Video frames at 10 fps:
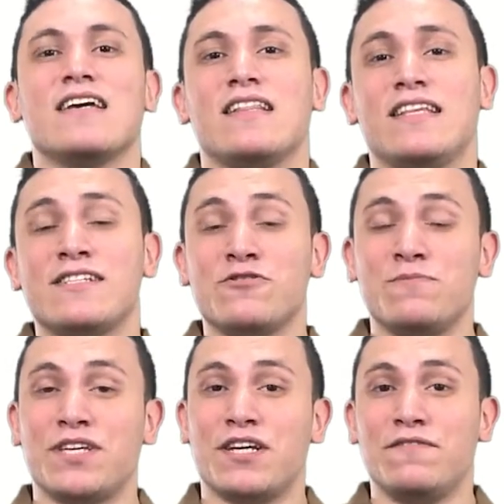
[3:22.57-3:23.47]
Listen to
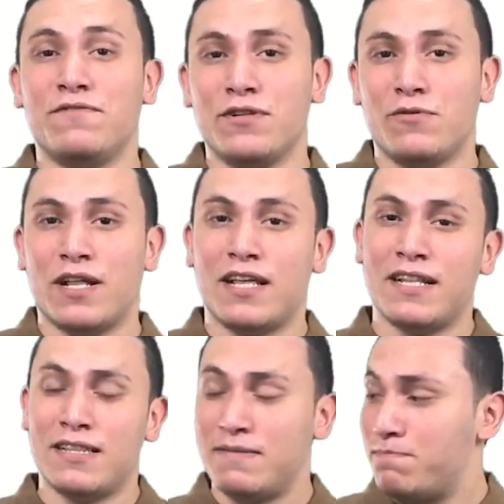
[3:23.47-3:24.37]
me carefully while
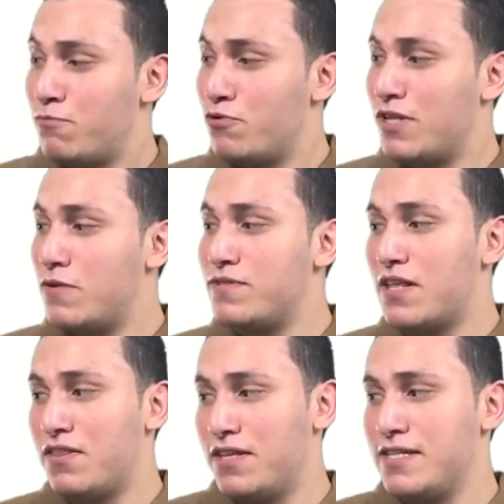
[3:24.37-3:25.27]
I pronounce
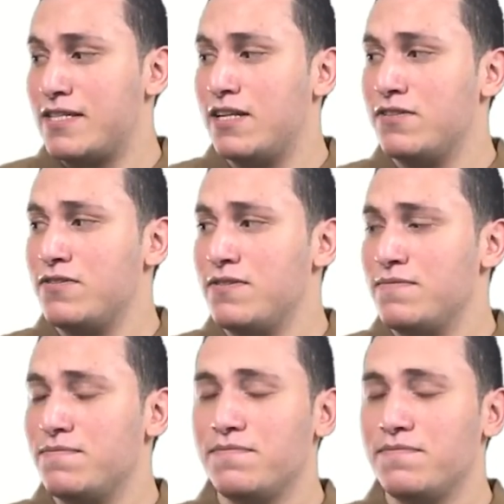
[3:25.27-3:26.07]
these letters.